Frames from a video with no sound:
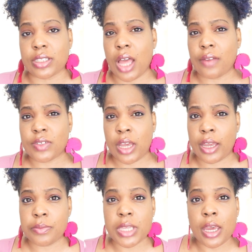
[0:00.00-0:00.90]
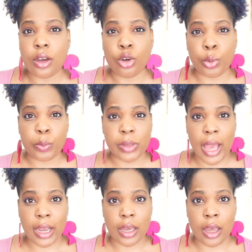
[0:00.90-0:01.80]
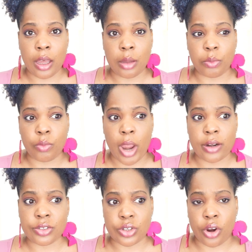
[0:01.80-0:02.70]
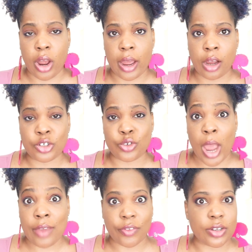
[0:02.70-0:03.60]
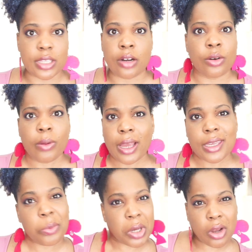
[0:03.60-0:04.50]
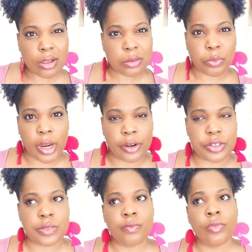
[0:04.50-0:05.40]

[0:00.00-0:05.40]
A lot of times Uber Black riders are drivers. I don't know why I keep on calling them riders.